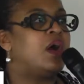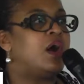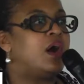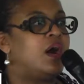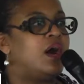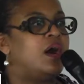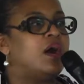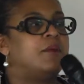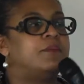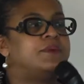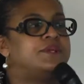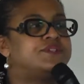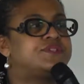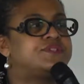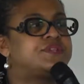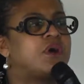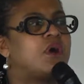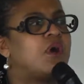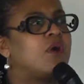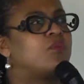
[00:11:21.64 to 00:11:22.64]

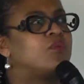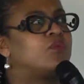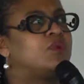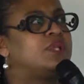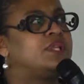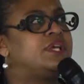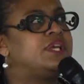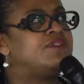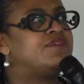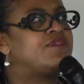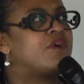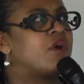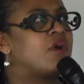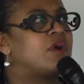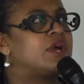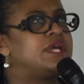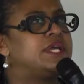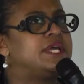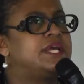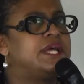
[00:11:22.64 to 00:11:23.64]
It's Relief,
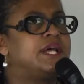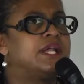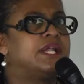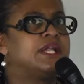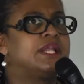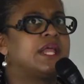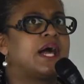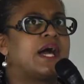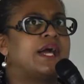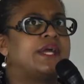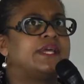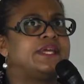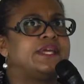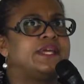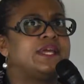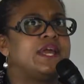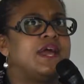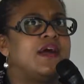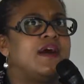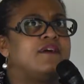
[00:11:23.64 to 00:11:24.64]

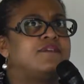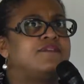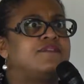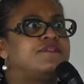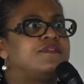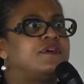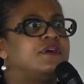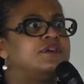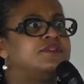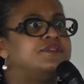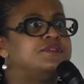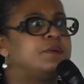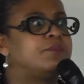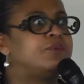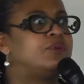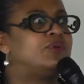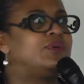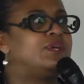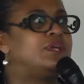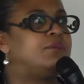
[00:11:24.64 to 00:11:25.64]

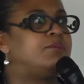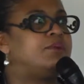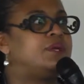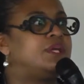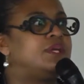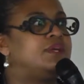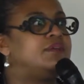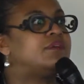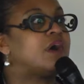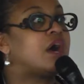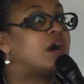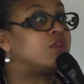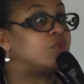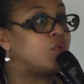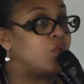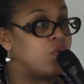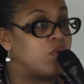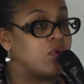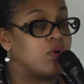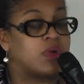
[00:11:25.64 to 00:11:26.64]

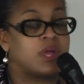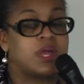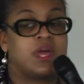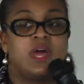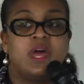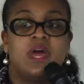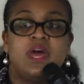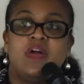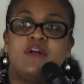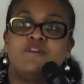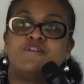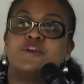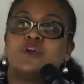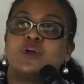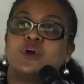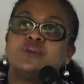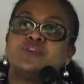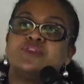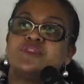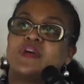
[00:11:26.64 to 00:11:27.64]
ReliefWeb.org. If you
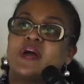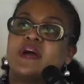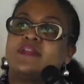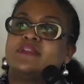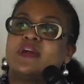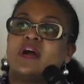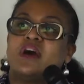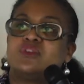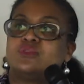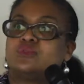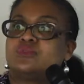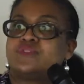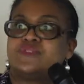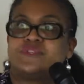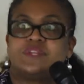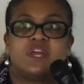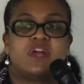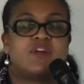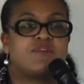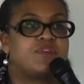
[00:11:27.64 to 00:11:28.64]
go to that now, you'll
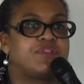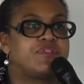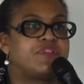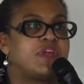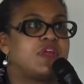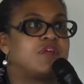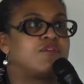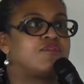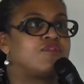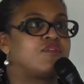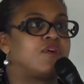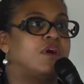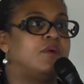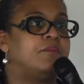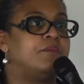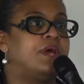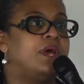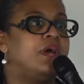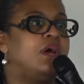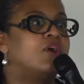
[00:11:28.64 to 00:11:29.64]
see everything
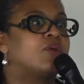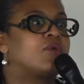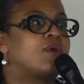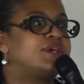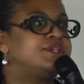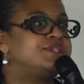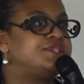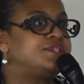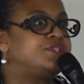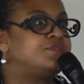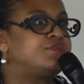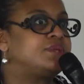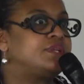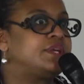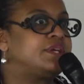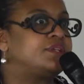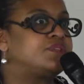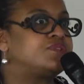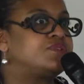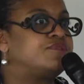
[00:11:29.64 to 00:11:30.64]
from crises
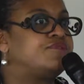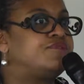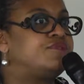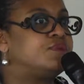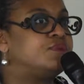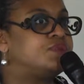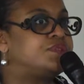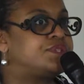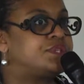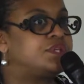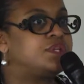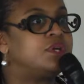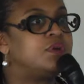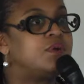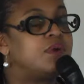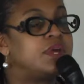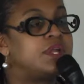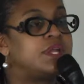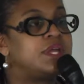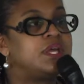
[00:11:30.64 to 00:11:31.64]
related to food
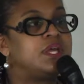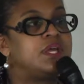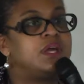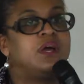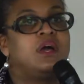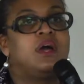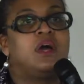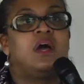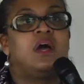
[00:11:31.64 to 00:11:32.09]
security,